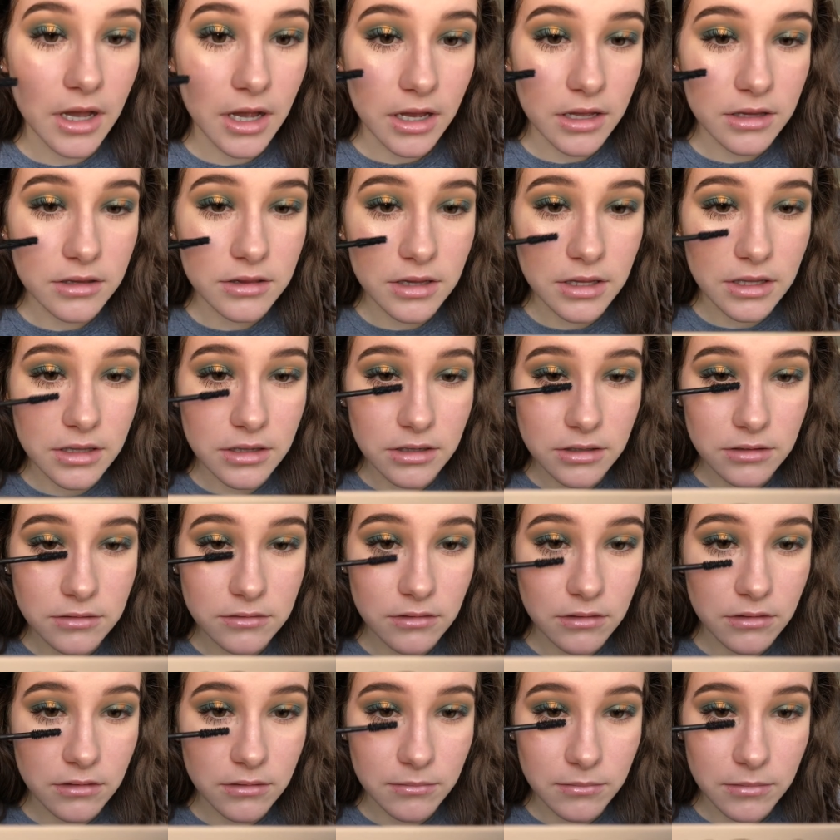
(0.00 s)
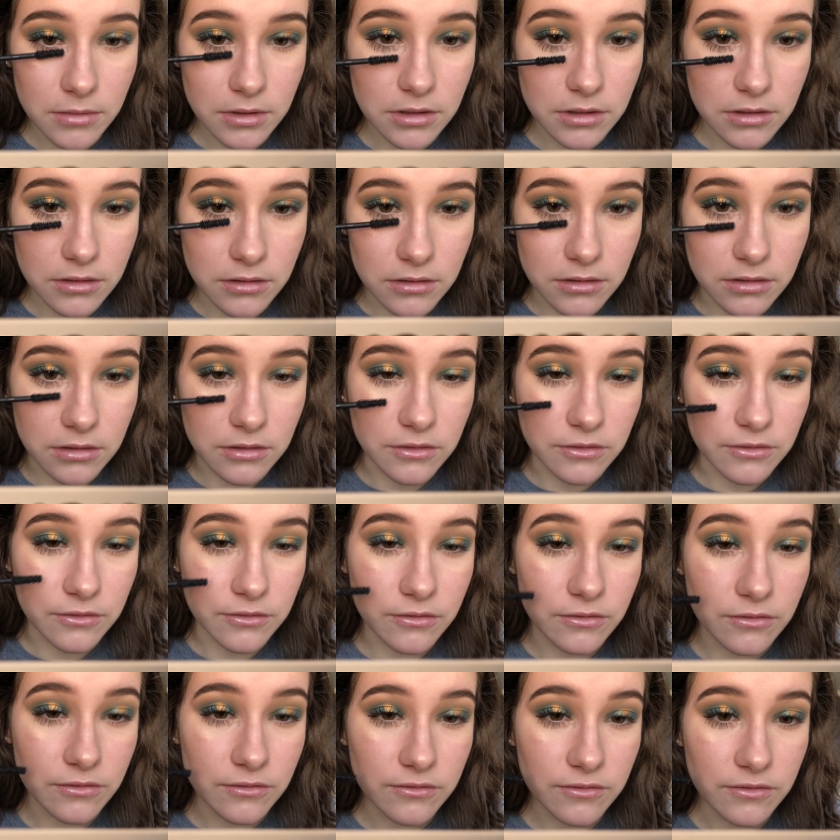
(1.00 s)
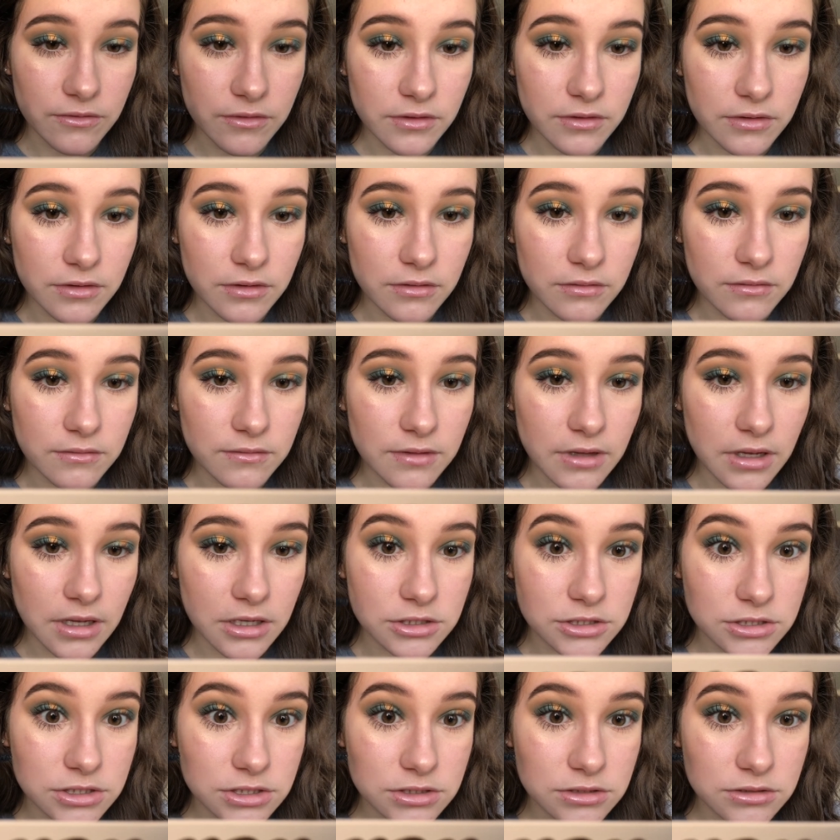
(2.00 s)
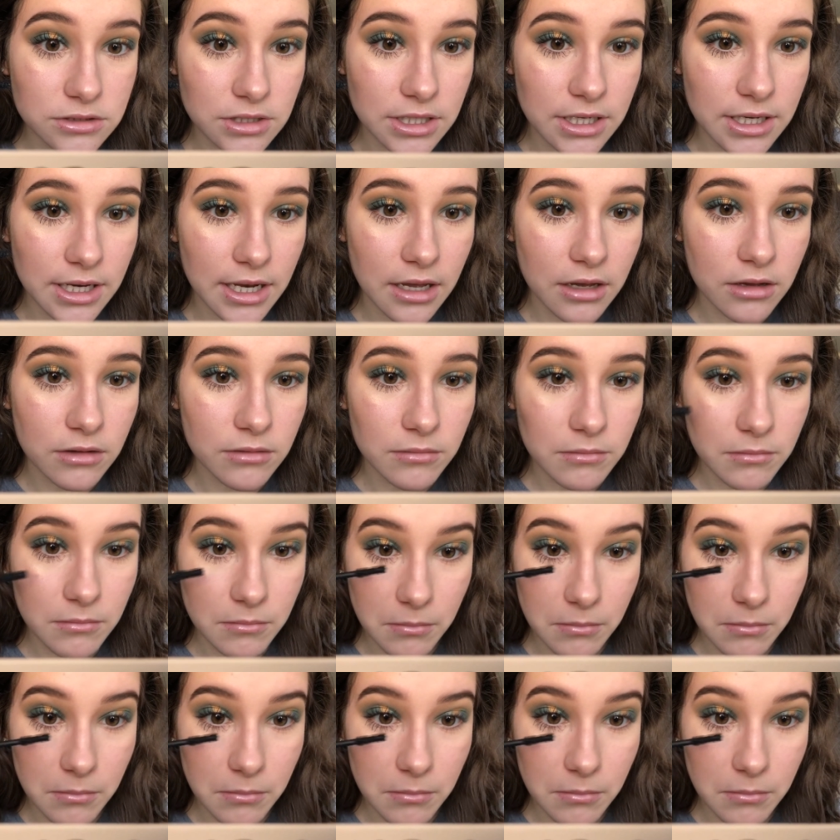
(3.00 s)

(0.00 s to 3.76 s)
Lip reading: I think that's all I'm gonna do for those lashes right now.